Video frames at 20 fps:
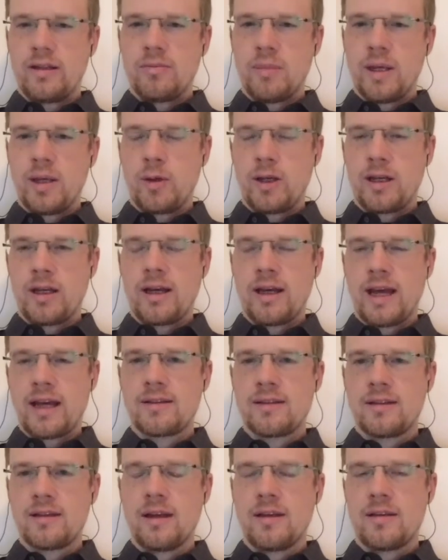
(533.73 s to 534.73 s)
maybe
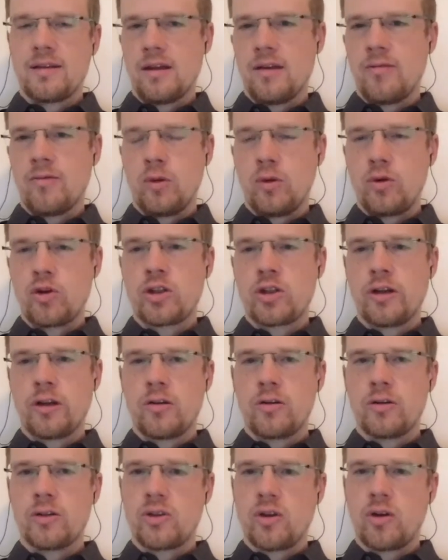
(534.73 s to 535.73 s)
cachexia is an evolutionary
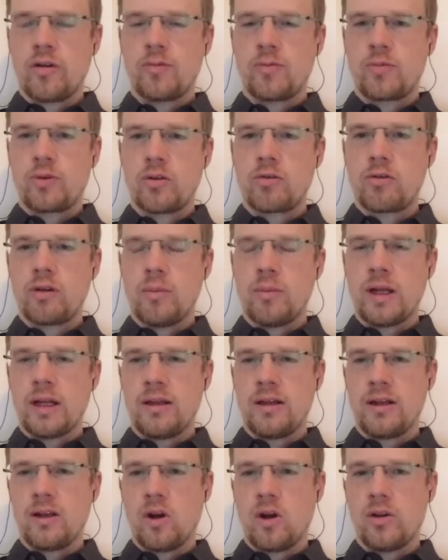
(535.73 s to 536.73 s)
conserved program that in
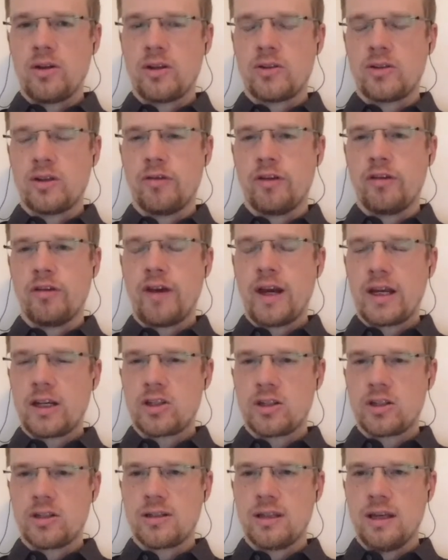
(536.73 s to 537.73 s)
the context of
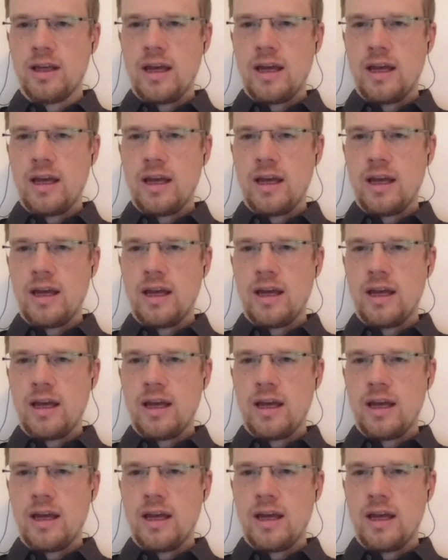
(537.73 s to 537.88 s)
infections